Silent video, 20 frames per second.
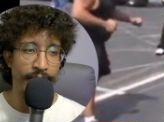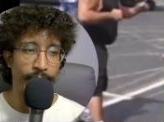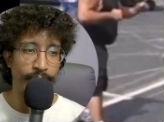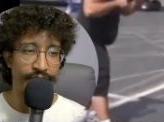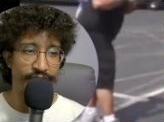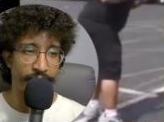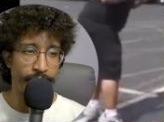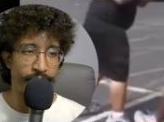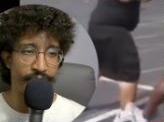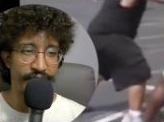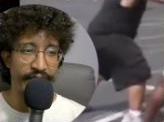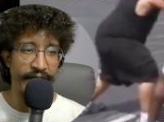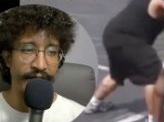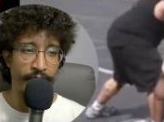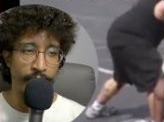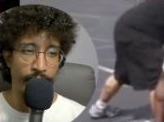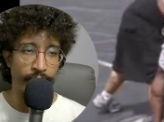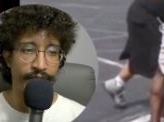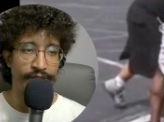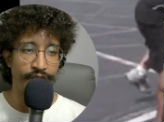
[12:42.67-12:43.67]
when someone's got
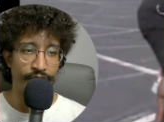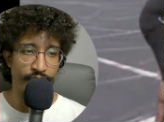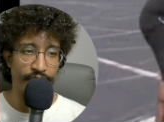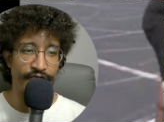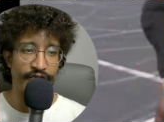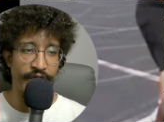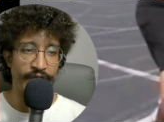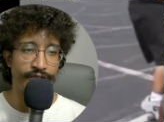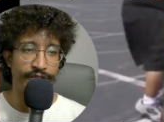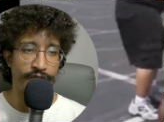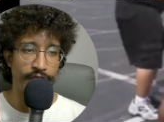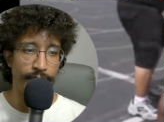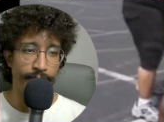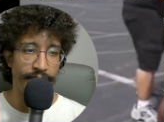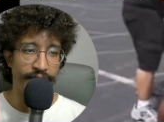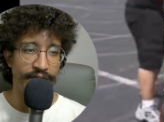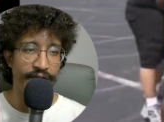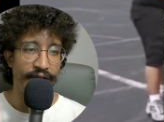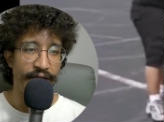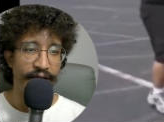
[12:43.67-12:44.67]
courage or they're very
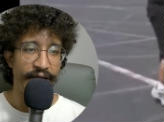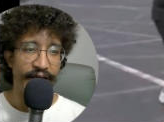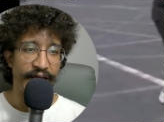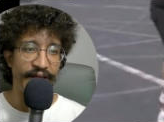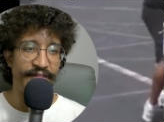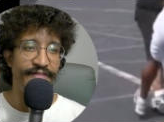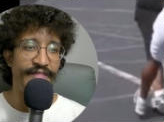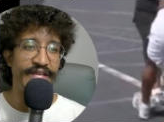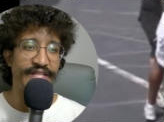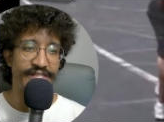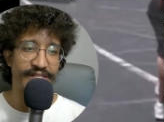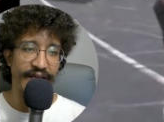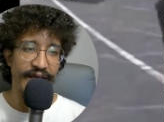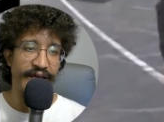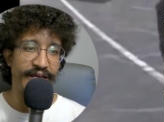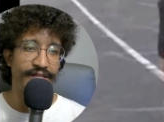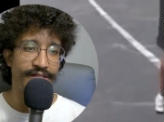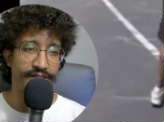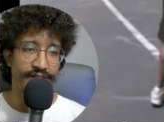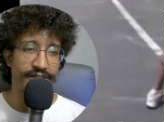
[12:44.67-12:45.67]
stupid in this
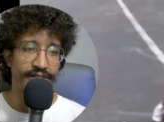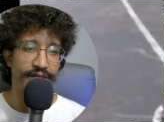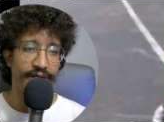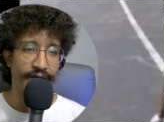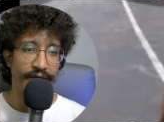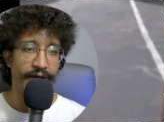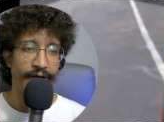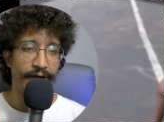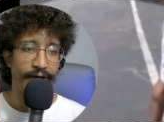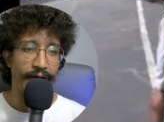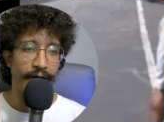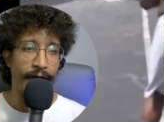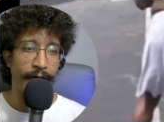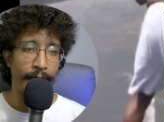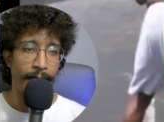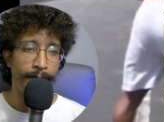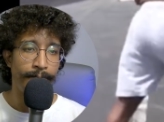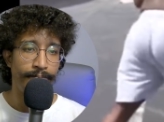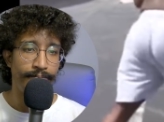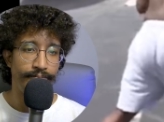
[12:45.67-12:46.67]
case
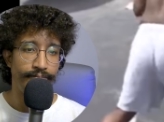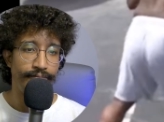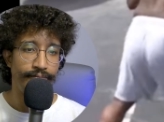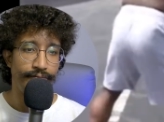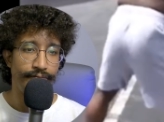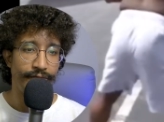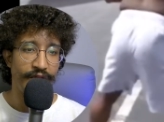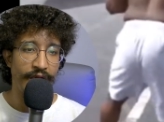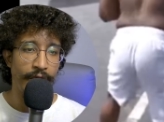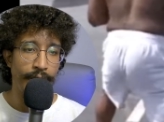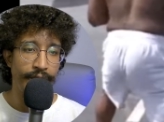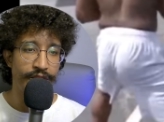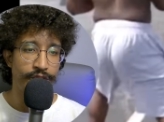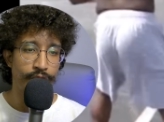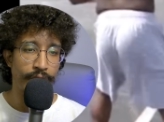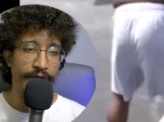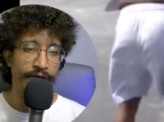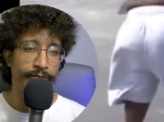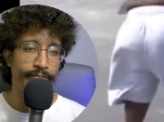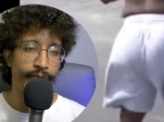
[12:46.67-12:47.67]
um, you know he's
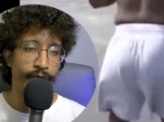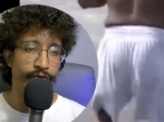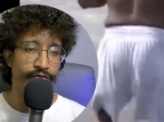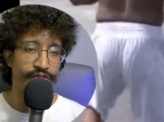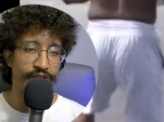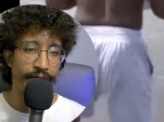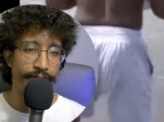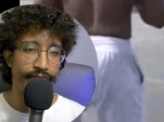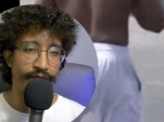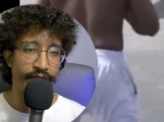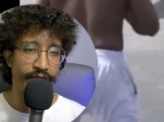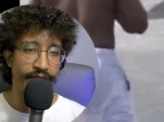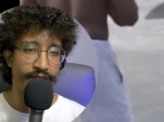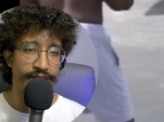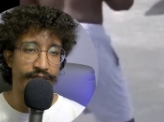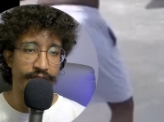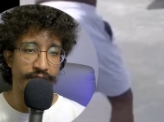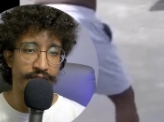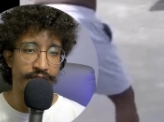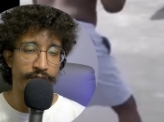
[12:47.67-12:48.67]
trying to prove something
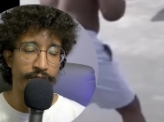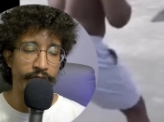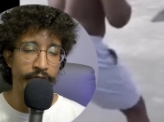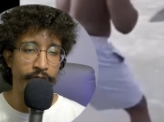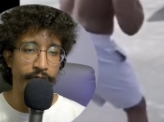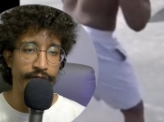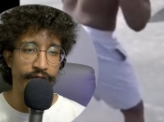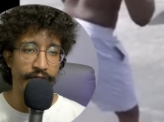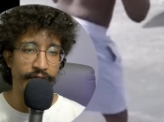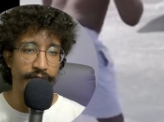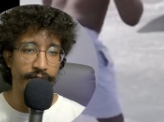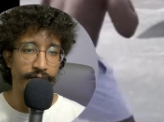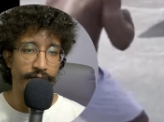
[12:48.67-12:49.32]
it's it's clear that